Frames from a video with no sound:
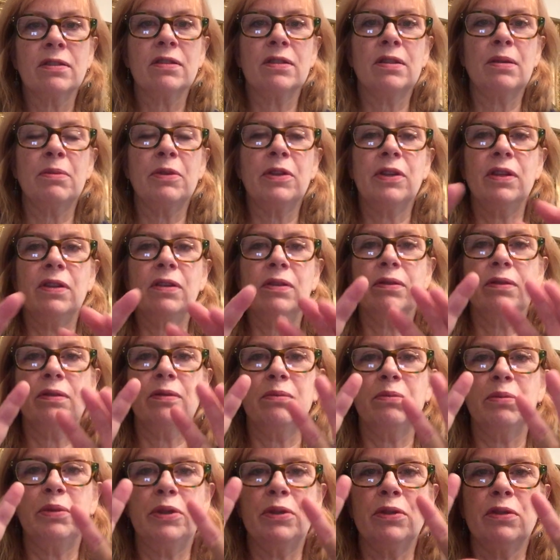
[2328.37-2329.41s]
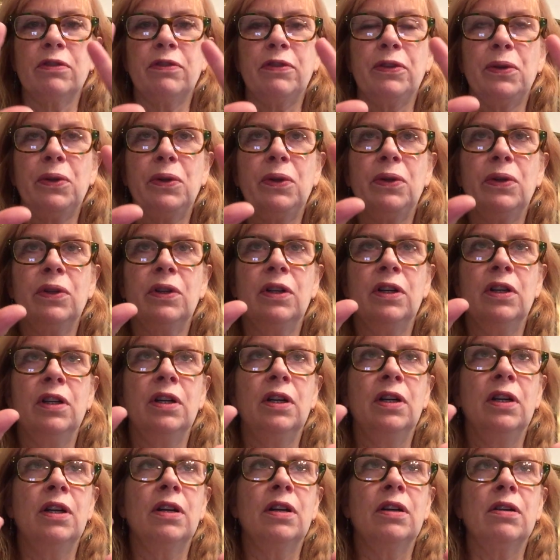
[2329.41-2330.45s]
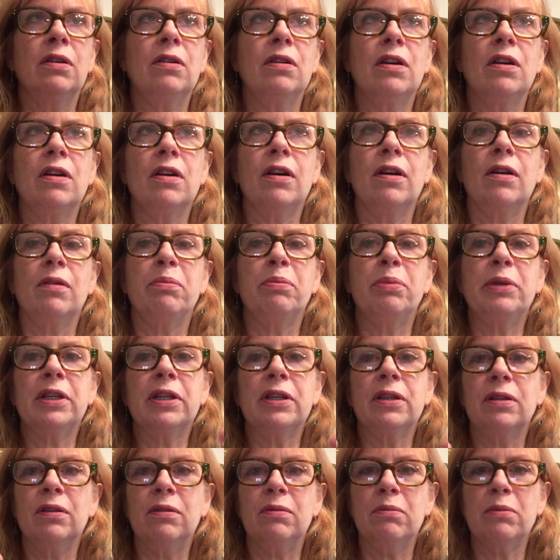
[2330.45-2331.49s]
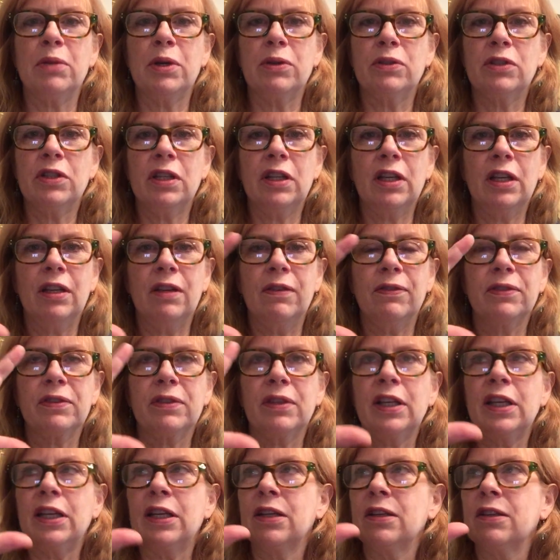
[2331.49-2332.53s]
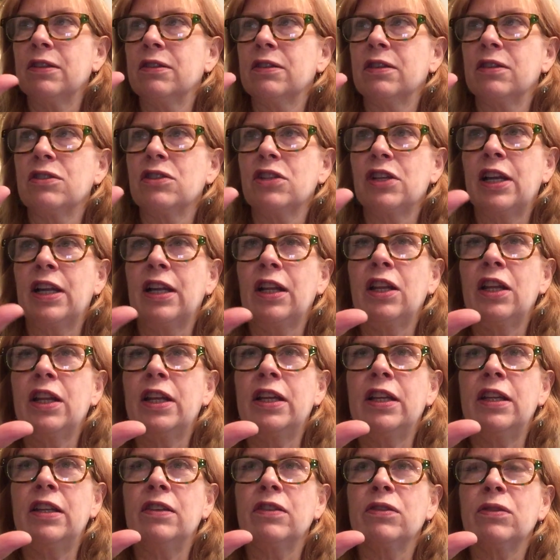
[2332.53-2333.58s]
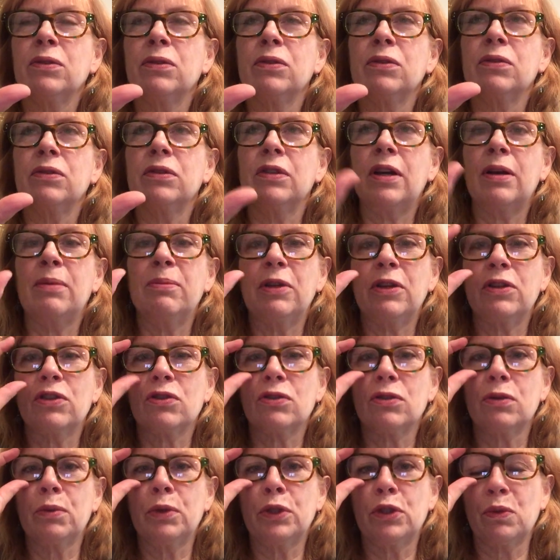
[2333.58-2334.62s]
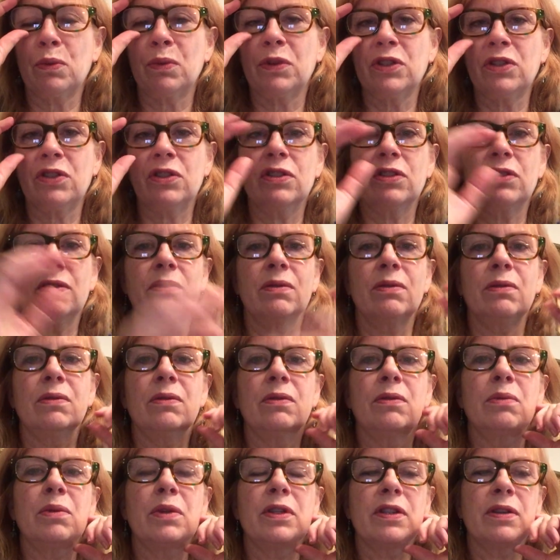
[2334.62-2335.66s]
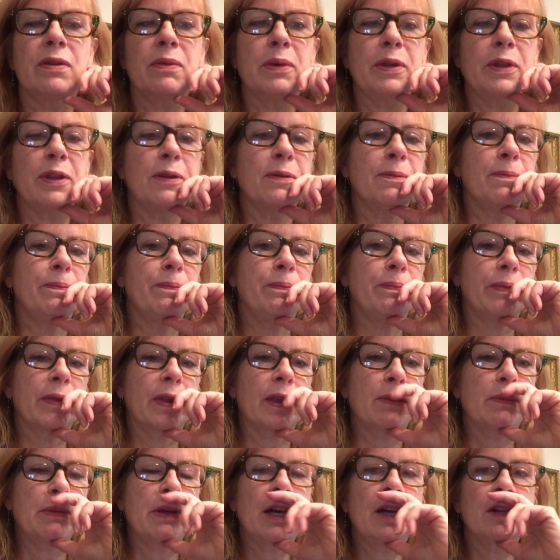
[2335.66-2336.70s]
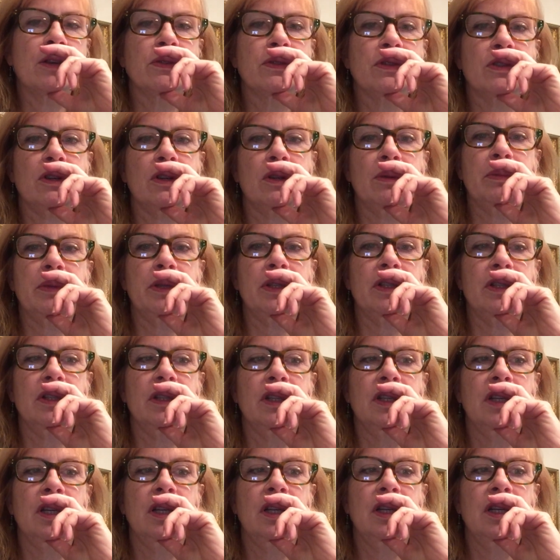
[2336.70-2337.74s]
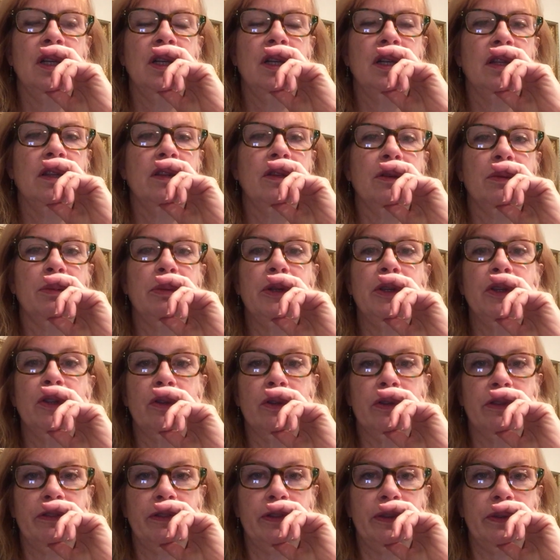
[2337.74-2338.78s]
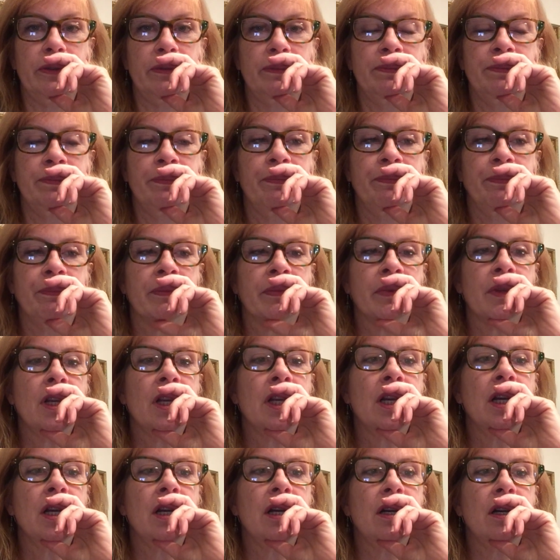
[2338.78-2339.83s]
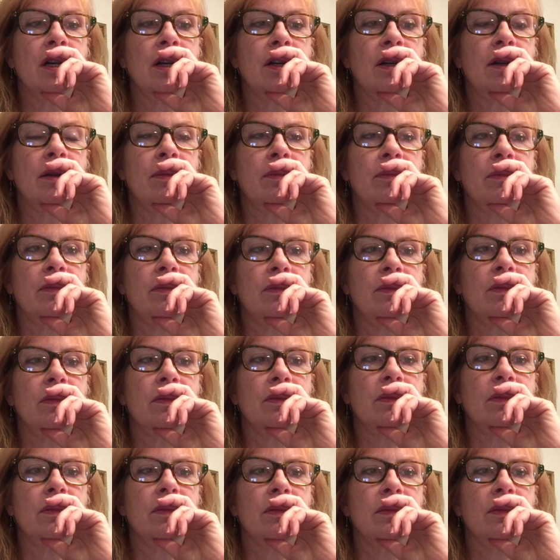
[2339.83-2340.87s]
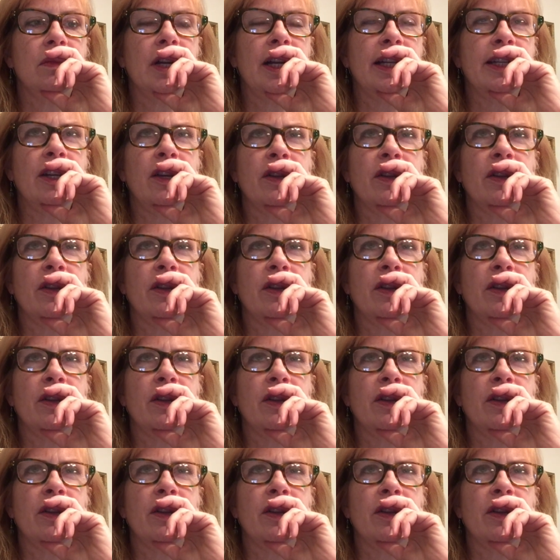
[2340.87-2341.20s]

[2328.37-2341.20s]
some of these beautiful big motifs like the chatelaines, or I'm not sure which ones, what the patterns are, but they're beautiful. I